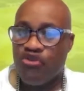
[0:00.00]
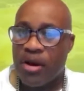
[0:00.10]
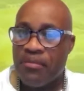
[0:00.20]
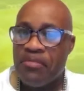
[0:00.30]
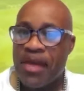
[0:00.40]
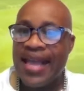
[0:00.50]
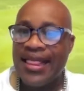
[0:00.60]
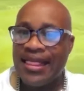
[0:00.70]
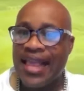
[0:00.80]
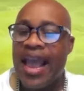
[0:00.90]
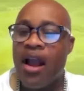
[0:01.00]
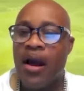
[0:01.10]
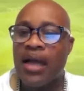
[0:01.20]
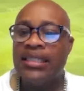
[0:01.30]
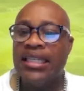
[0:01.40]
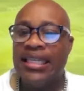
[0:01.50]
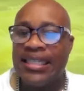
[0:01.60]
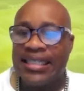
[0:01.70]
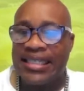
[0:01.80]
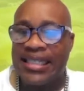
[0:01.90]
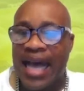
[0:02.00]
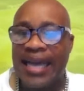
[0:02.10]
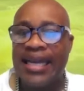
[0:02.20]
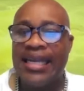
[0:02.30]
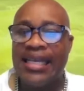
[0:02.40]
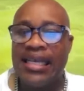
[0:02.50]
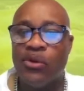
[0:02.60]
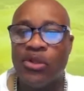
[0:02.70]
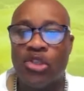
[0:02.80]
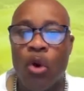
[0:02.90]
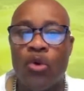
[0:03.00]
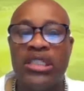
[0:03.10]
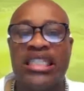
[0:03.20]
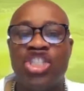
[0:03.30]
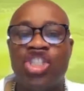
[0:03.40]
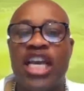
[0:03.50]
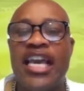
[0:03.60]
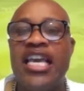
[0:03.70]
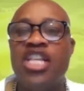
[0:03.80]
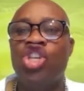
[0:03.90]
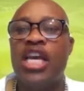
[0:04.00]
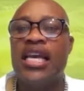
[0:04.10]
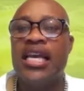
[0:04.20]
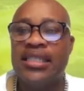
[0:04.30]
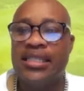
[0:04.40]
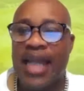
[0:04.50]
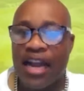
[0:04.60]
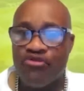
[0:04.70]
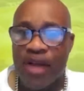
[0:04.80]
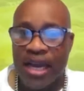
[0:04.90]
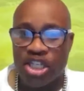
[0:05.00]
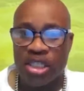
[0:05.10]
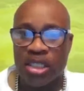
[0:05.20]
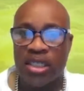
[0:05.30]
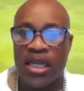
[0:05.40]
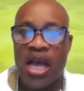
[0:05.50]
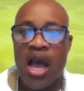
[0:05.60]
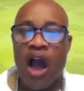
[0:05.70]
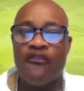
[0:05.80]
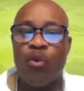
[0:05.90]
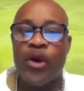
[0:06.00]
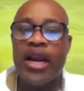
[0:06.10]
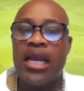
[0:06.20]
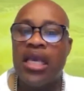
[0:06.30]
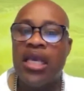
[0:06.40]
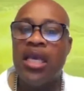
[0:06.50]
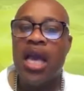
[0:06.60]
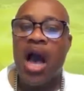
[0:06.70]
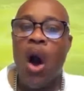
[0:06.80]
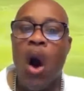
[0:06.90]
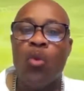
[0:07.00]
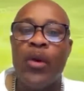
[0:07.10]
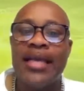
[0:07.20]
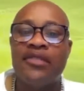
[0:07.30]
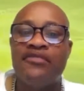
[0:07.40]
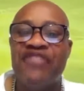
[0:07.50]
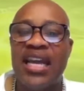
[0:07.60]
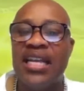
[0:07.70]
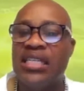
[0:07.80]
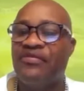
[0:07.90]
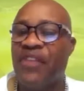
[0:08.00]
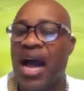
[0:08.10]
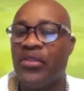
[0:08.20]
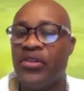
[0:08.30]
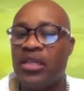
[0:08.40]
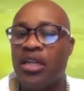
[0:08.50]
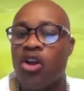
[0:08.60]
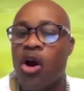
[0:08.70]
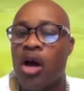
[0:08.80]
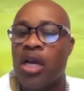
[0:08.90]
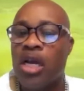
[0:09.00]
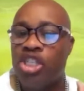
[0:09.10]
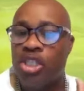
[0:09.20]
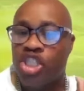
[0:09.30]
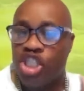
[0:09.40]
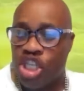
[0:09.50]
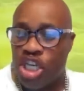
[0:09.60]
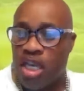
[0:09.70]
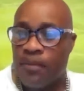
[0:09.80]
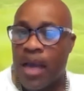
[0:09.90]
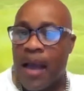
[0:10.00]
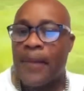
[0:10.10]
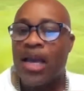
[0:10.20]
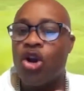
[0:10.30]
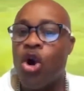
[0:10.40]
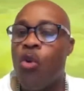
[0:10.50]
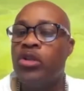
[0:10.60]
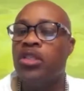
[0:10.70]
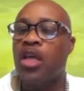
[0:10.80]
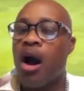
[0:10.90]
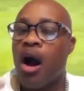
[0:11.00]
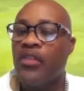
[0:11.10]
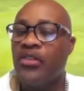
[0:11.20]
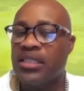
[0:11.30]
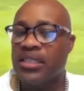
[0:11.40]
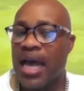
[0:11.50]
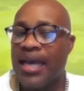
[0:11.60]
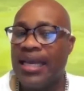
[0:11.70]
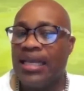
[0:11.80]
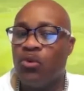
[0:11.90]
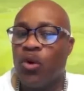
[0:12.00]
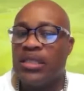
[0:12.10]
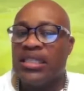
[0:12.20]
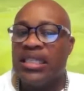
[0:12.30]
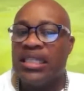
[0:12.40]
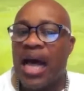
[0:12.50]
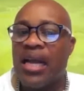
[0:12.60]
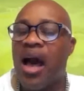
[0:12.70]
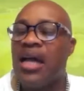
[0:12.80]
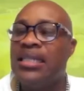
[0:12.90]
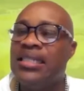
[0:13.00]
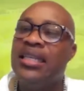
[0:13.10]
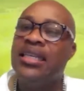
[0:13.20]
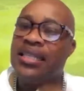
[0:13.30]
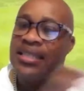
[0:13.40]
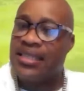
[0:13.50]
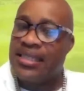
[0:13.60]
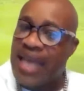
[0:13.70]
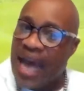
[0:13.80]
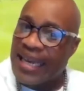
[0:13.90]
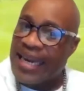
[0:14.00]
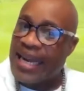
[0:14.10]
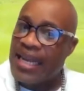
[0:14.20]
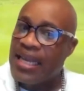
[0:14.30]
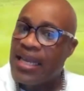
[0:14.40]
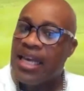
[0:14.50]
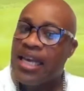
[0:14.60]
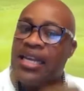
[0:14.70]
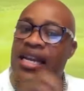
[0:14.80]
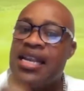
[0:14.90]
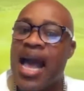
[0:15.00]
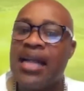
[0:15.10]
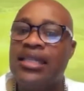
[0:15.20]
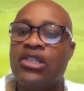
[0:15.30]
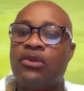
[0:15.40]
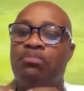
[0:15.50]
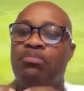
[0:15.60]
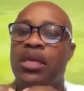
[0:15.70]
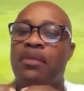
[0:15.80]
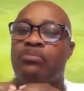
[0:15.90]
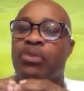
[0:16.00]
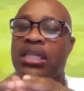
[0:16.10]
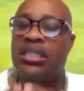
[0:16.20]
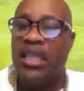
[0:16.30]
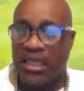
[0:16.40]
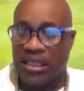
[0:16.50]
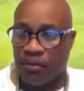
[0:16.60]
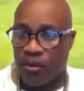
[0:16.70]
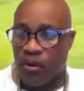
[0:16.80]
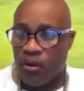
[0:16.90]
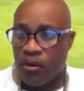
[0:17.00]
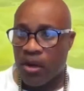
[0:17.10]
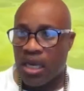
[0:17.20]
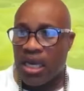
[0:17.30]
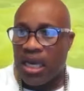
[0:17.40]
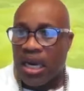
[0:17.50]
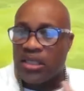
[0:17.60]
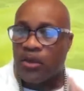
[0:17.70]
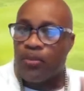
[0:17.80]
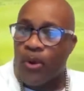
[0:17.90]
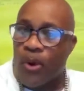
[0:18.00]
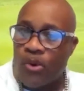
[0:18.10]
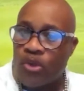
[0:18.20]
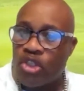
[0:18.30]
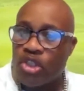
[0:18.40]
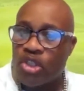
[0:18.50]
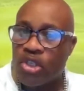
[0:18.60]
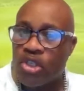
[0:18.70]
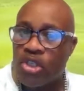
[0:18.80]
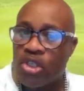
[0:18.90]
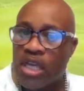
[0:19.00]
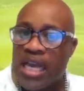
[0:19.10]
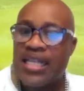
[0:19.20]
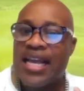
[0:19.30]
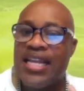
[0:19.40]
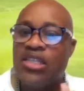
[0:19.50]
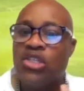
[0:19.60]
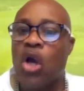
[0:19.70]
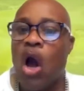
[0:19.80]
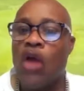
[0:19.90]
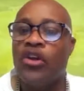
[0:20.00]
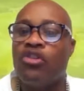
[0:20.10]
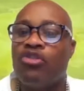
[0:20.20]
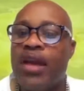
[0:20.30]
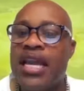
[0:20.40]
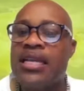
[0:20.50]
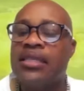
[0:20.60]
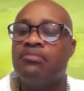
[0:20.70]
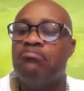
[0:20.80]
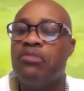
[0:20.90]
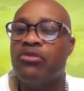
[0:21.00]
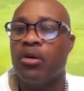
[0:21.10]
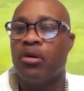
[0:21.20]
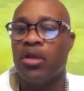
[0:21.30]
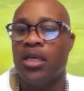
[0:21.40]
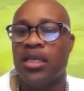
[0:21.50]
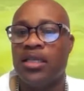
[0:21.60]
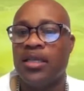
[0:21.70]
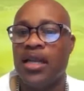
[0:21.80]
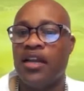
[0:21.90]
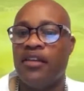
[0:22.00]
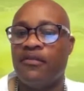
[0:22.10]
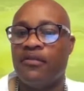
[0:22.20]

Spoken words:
remained there until he decided he was going to change his direction of where he always fed his father-in-law's sheep by going to the other side. It was not until he decided not to be predictable in his approach that he saw the greatest miracle in his life.